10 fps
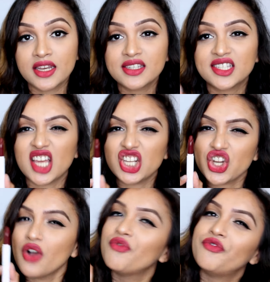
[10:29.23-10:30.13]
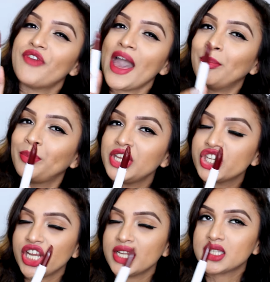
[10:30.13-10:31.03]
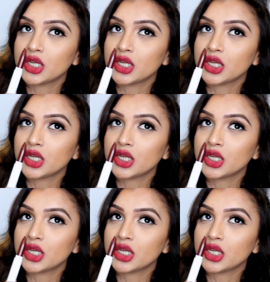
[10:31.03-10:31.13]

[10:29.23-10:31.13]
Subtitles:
It is such a vampy shade,